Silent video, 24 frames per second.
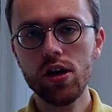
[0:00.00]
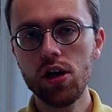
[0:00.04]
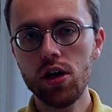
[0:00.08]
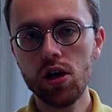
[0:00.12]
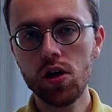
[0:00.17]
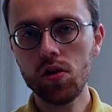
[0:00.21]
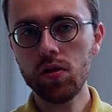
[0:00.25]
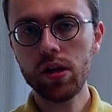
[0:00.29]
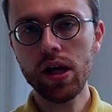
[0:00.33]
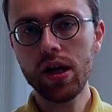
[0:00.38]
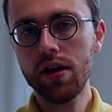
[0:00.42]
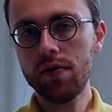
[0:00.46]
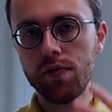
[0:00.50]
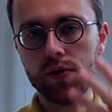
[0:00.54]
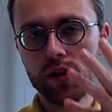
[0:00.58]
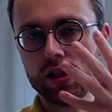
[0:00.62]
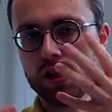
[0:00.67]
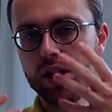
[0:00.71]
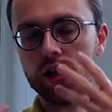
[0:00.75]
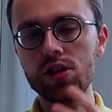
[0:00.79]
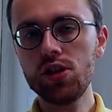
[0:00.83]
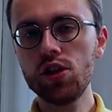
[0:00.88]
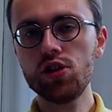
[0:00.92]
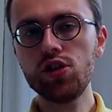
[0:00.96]
you know, like
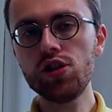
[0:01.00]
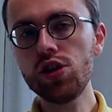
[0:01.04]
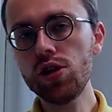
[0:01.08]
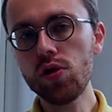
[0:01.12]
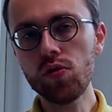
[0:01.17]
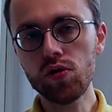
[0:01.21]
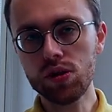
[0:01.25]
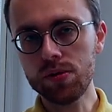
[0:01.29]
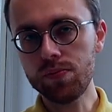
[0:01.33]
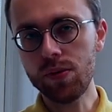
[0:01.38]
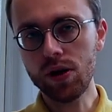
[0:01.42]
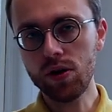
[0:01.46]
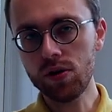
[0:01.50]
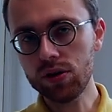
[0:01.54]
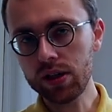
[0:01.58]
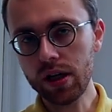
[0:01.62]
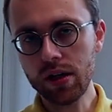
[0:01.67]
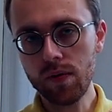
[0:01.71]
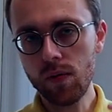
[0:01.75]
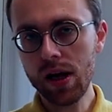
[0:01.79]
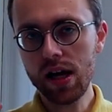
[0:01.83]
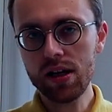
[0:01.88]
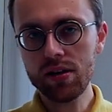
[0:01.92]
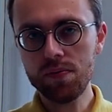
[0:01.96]
in the suits, because
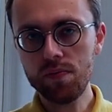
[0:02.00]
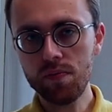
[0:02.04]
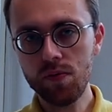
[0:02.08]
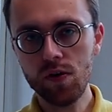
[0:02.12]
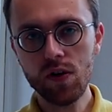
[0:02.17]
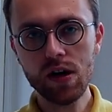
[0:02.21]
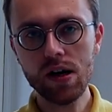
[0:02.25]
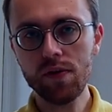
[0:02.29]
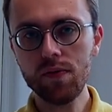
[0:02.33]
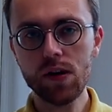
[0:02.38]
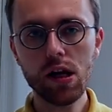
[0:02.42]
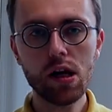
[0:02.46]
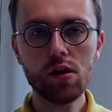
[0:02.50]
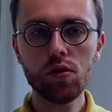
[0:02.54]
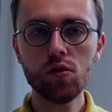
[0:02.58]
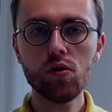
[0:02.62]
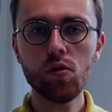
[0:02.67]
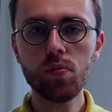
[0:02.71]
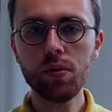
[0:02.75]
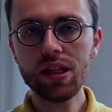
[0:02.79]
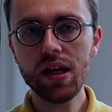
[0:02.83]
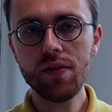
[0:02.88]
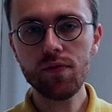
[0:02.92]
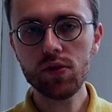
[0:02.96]
like we have like an
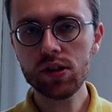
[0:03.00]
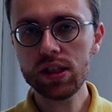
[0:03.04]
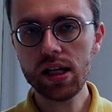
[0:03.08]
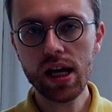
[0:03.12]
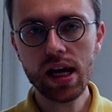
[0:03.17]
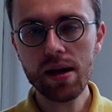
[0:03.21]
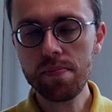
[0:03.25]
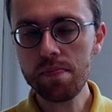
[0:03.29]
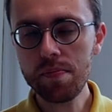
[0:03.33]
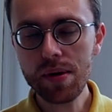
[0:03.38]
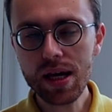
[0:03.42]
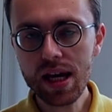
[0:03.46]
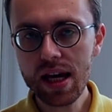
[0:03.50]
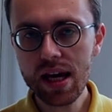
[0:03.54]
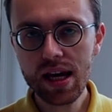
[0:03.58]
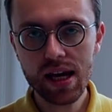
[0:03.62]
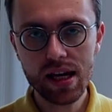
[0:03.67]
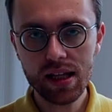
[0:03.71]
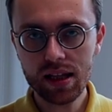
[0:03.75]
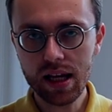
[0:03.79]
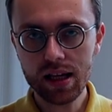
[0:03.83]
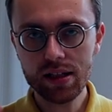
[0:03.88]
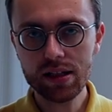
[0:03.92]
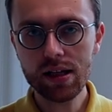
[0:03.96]
opening for the
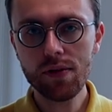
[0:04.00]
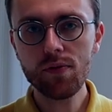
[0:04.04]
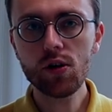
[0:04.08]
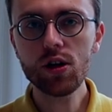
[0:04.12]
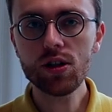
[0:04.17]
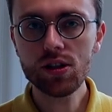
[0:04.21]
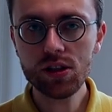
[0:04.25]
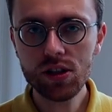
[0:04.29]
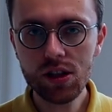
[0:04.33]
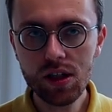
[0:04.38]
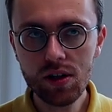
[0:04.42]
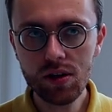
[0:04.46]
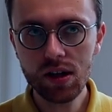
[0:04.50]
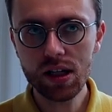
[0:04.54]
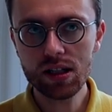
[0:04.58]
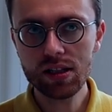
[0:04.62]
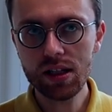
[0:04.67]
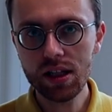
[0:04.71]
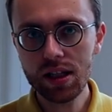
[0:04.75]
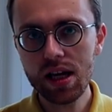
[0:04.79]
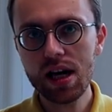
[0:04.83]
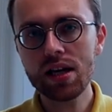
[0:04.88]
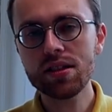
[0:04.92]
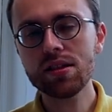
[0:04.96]
MBA, like they're very serious.
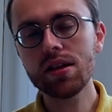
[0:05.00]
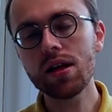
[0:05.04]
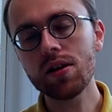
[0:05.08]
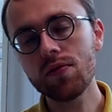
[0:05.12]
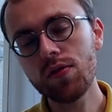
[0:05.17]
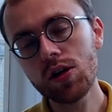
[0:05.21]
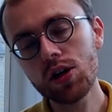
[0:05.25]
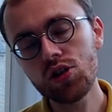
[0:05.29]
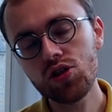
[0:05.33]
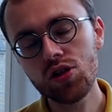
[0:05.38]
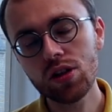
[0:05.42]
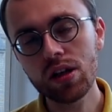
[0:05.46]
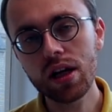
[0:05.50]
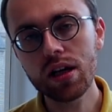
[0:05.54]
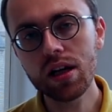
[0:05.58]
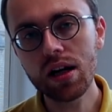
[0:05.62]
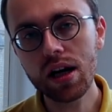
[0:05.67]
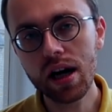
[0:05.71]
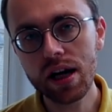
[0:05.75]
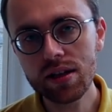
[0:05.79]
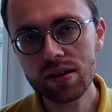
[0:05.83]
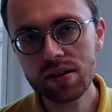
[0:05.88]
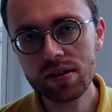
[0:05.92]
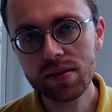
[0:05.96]
And he asked a question like,
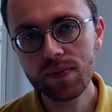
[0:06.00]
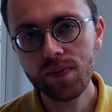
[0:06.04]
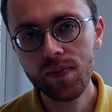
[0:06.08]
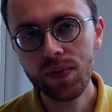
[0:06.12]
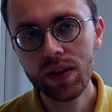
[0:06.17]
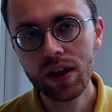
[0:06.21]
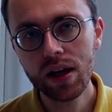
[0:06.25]
guys,